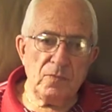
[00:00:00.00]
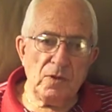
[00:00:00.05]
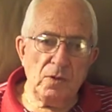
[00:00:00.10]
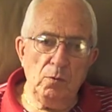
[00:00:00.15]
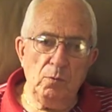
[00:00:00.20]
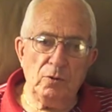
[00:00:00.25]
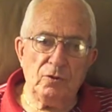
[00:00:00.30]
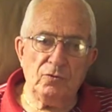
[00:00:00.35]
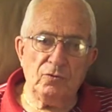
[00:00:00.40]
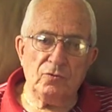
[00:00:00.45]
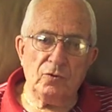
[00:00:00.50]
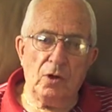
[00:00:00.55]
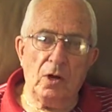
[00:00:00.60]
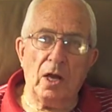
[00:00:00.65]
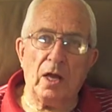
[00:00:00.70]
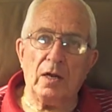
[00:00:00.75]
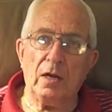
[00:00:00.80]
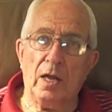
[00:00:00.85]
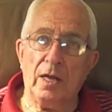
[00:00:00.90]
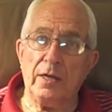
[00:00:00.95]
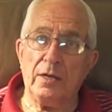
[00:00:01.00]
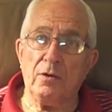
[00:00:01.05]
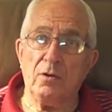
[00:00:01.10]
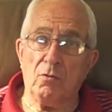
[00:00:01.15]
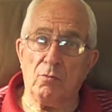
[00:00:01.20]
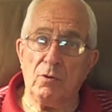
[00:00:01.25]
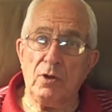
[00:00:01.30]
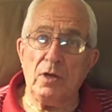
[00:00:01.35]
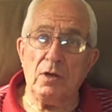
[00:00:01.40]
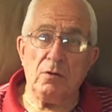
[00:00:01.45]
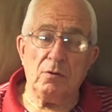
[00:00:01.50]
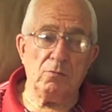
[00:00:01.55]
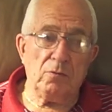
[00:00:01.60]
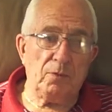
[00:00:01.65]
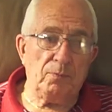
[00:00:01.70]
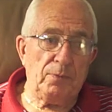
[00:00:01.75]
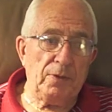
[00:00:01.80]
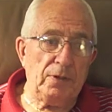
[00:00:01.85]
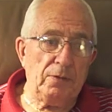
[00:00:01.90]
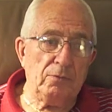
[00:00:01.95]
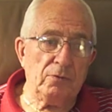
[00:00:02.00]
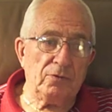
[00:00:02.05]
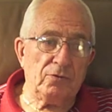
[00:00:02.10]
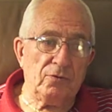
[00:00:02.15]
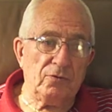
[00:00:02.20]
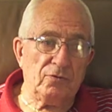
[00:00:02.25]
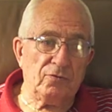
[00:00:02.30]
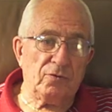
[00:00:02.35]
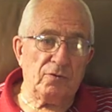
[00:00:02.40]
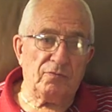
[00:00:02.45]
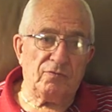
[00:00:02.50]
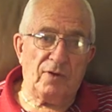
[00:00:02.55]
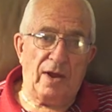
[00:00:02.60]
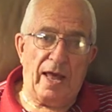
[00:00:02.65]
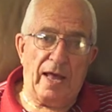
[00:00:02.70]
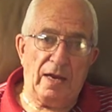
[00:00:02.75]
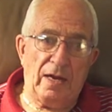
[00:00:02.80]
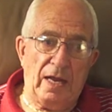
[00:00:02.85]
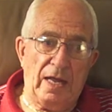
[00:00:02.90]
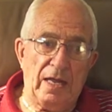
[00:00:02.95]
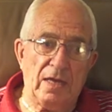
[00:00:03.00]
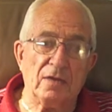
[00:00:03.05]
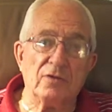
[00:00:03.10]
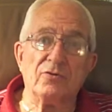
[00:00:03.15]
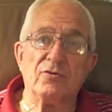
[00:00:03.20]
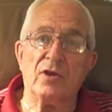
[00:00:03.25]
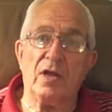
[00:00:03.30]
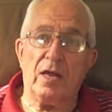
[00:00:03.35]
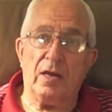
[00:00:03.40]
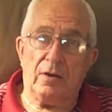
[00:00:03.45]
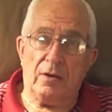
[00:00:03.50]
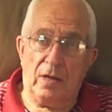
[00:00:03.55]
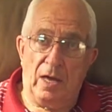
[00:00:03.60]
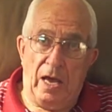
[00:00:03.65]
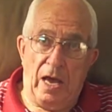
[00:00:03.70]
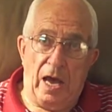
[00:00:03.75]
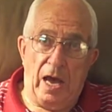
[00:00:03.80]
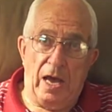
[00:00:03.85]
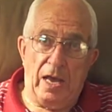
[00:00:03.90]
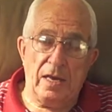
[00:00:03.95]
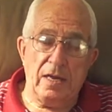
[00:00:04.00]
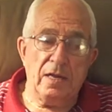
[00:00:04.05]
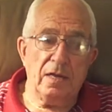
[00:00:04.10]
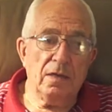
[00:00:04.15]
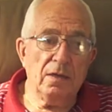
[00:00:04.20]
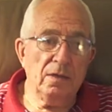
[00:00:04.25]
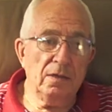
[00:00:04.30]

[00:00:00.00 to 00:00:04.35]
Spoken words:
which is a lot like Korea would be, which is the flatlands and the high